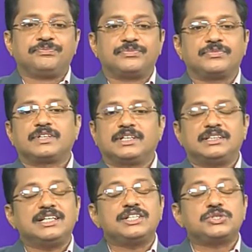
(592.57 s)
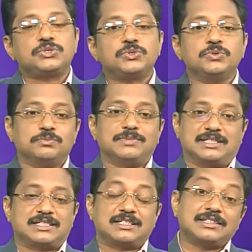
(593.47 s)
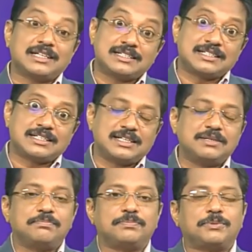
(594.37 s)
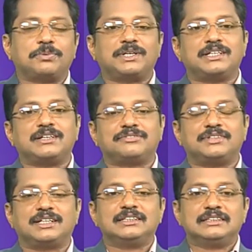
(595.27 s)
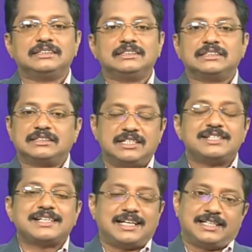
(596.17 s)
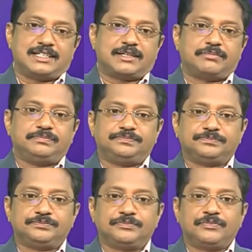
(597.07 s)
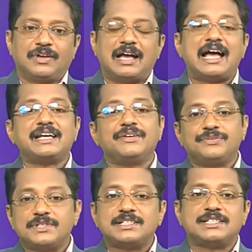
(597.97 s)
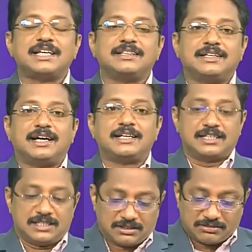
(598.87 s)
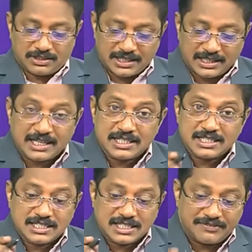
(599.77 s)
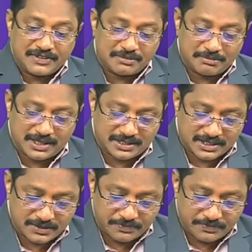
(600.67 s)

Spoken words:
in these 2 months. That's a property of this calendar. And if you see that there are 7 months,